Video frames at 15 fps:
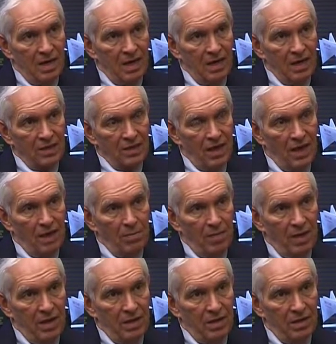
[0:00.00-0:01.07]
guess I had
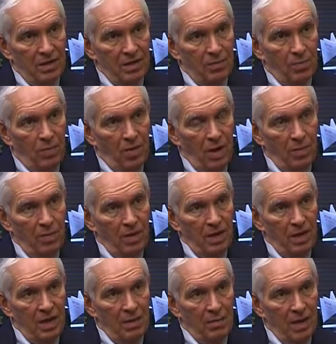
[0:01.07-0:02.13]
met her
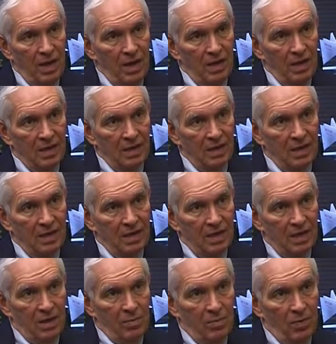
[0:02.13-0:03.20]
probably
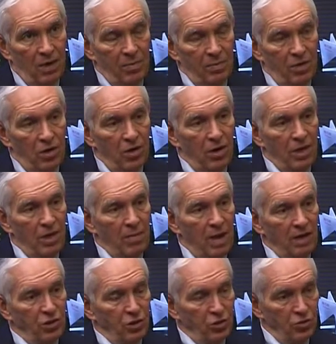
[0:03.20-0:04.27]
early in my
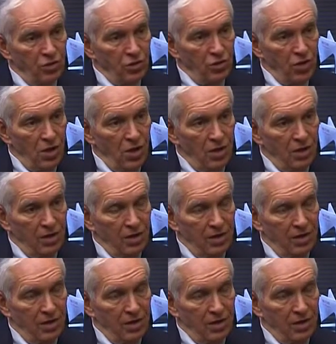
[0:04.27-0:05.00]
junior year.